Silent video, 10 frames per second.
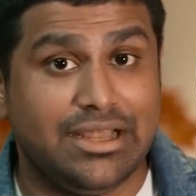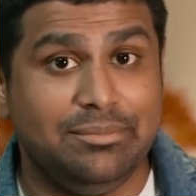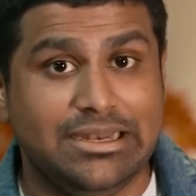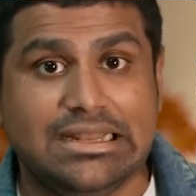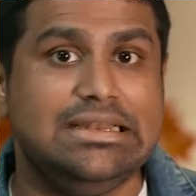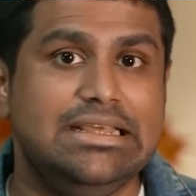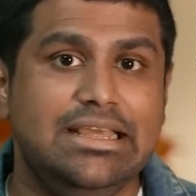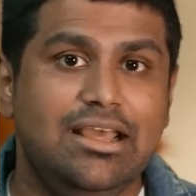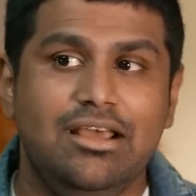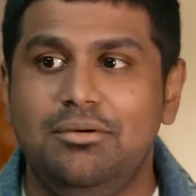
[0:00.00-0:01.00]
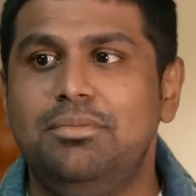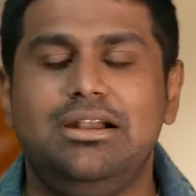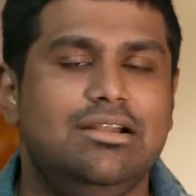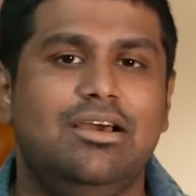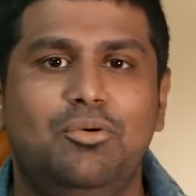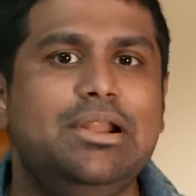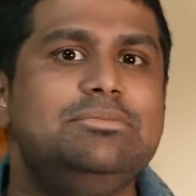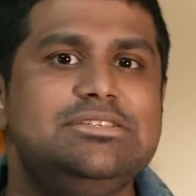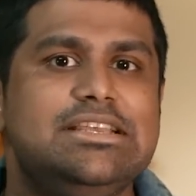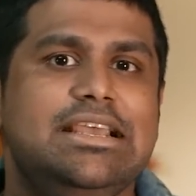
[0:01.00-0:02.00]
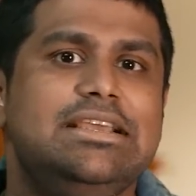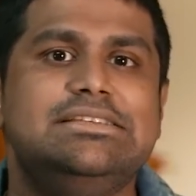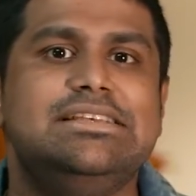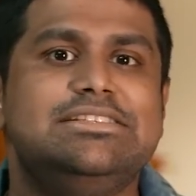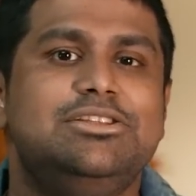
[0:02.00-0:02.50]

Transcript: admittedly. But what I'm saying is it's